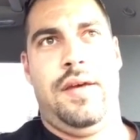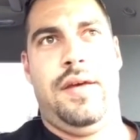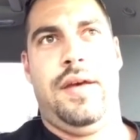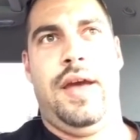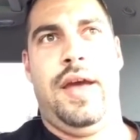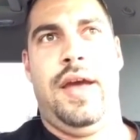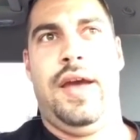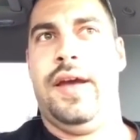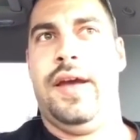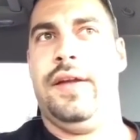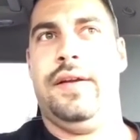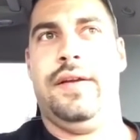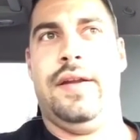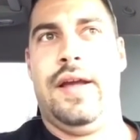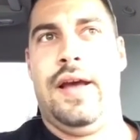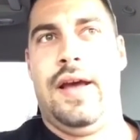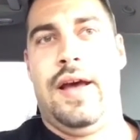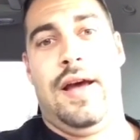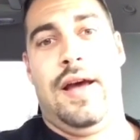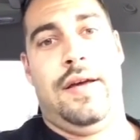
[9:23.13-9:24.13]
And
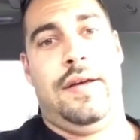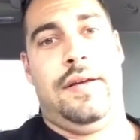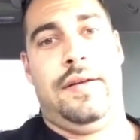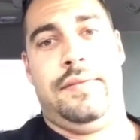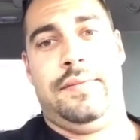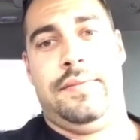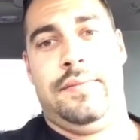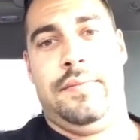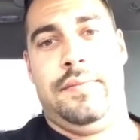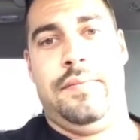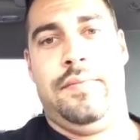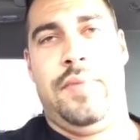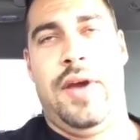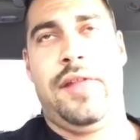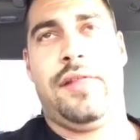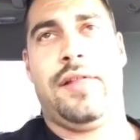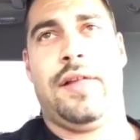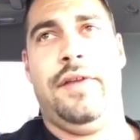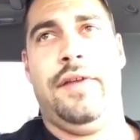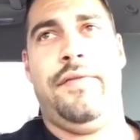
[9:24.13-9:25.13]

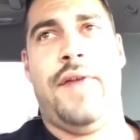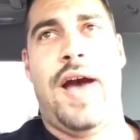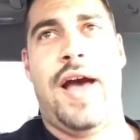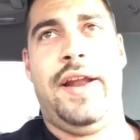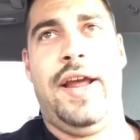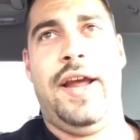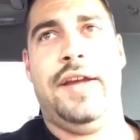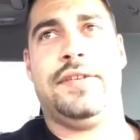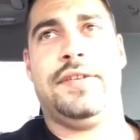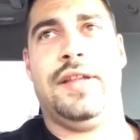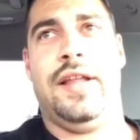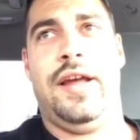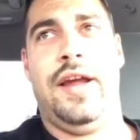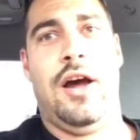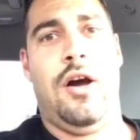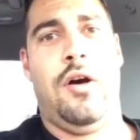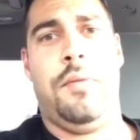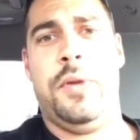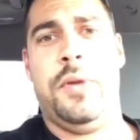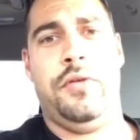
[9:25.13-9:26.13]
basically financially,
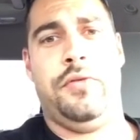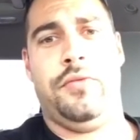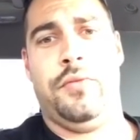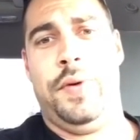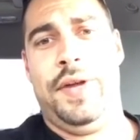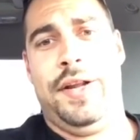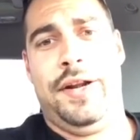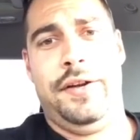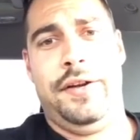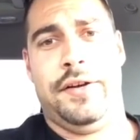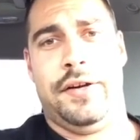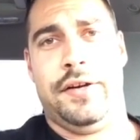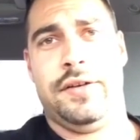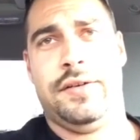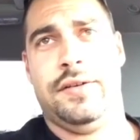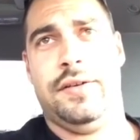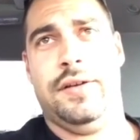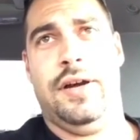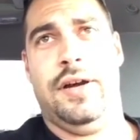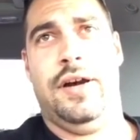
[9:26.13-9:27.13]
I almost went under.
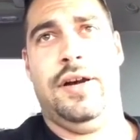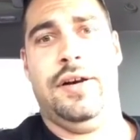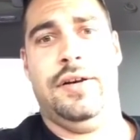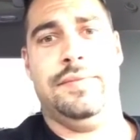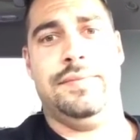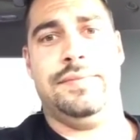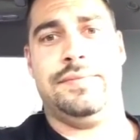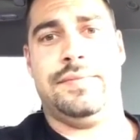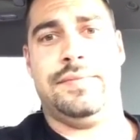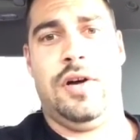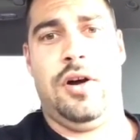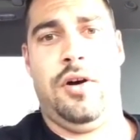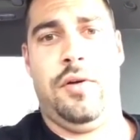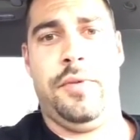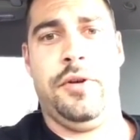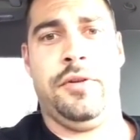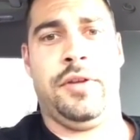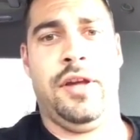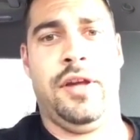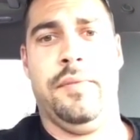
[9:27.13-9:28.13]
I
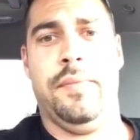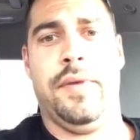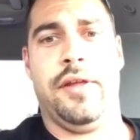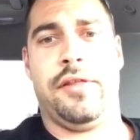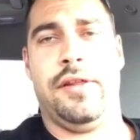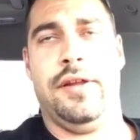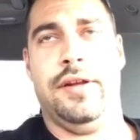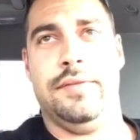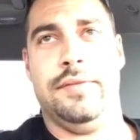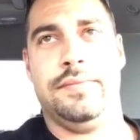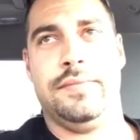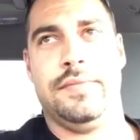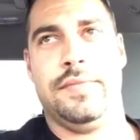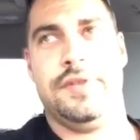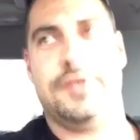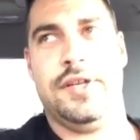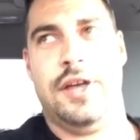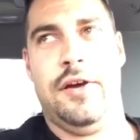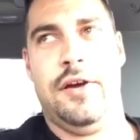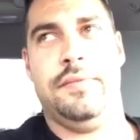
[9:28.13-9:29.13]
almost killed myself.
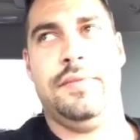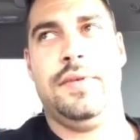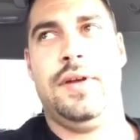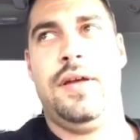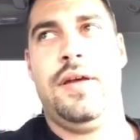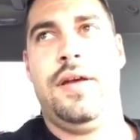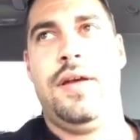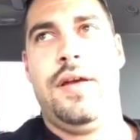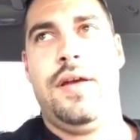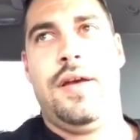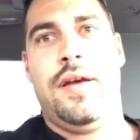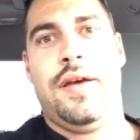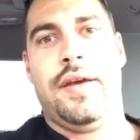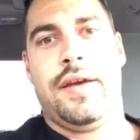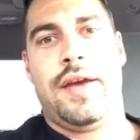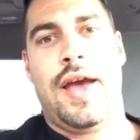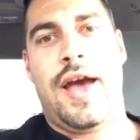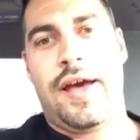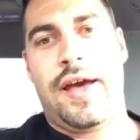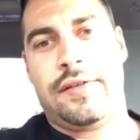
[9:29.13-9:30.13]
So,
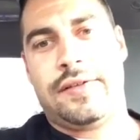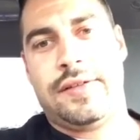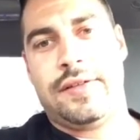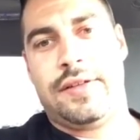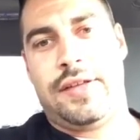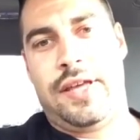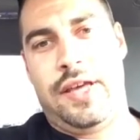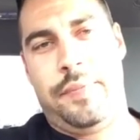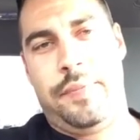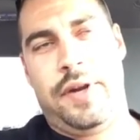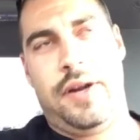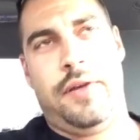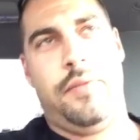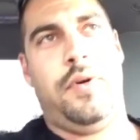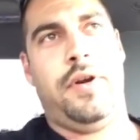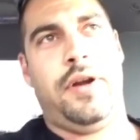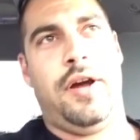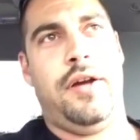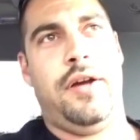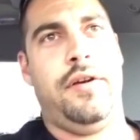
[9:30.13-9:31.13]
guys, keeping it
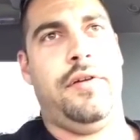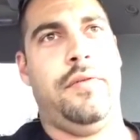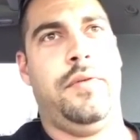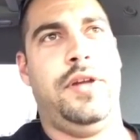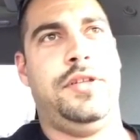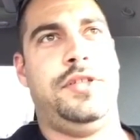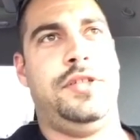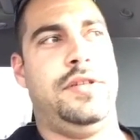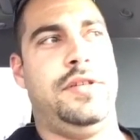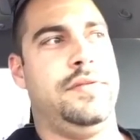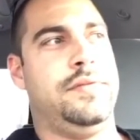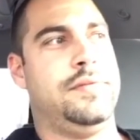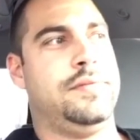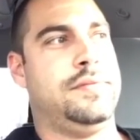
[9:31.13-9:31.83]
100 with you.